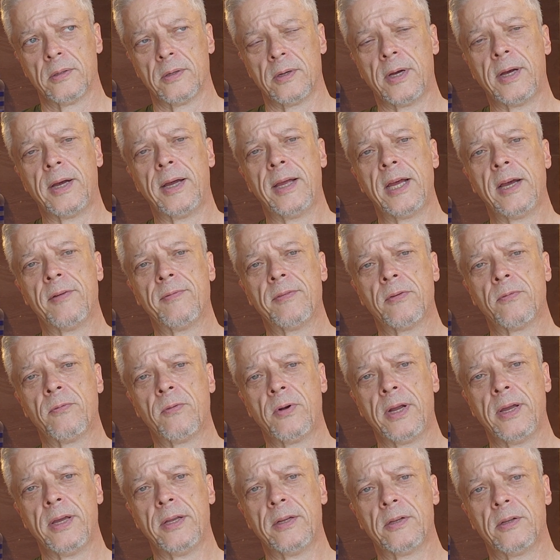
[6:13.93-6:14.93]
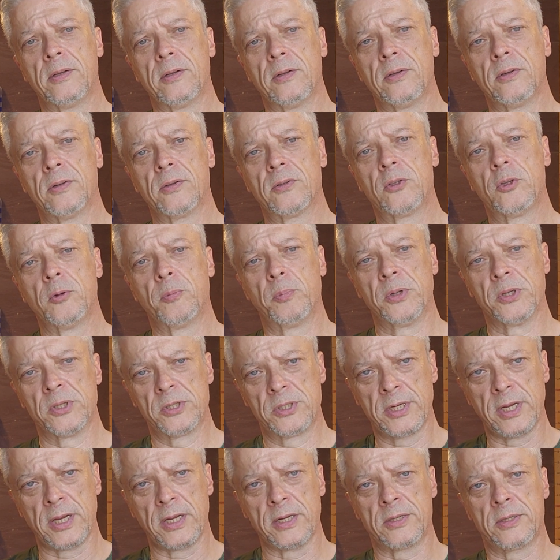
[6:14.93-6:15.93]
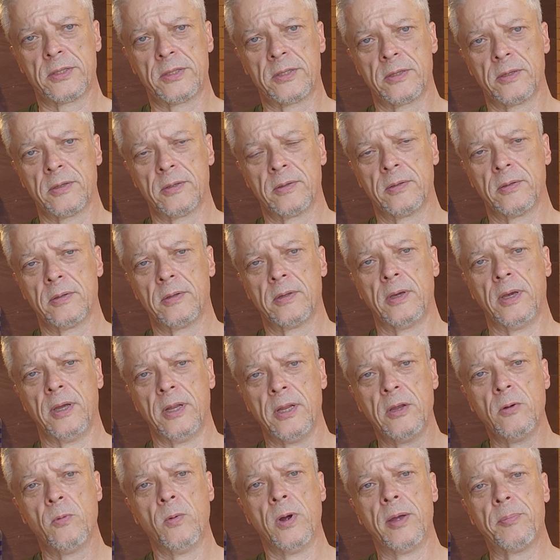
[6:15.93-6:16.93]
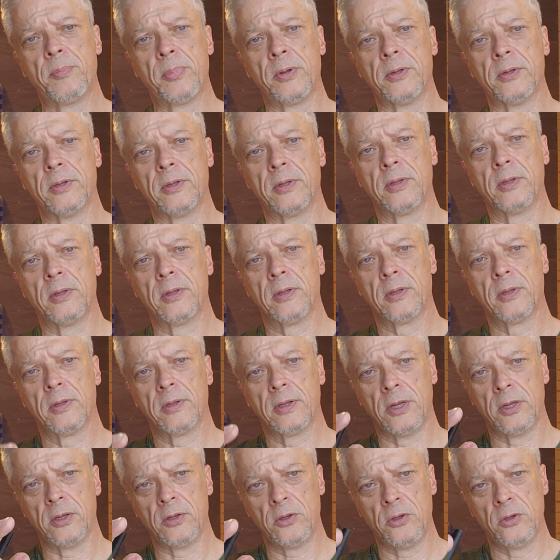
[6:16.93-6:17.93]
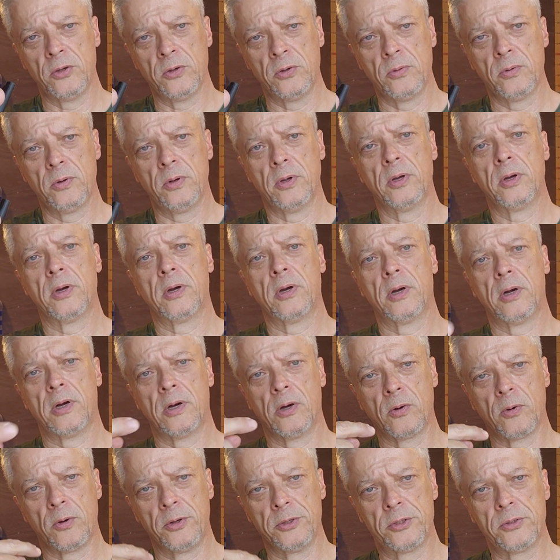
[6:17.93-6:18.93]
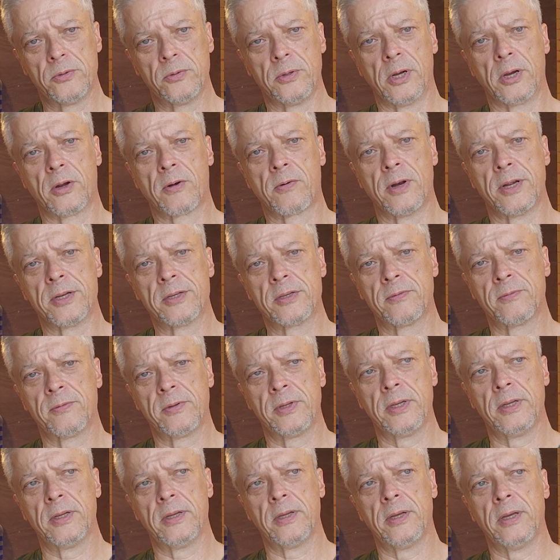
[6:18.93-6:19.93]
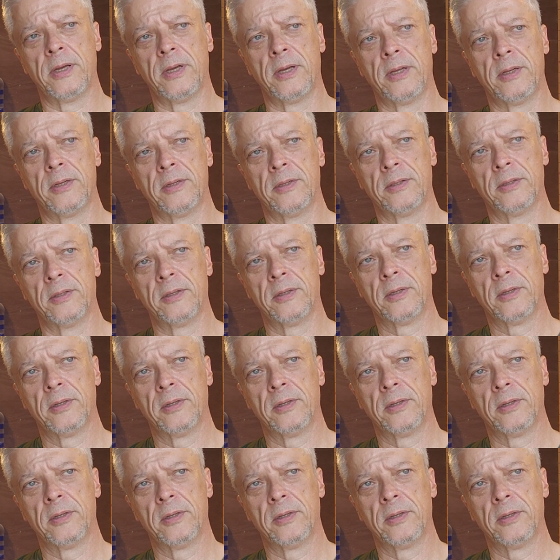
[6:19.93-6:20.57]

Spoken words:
I have the right to possess any weapon that you are going to aggressively and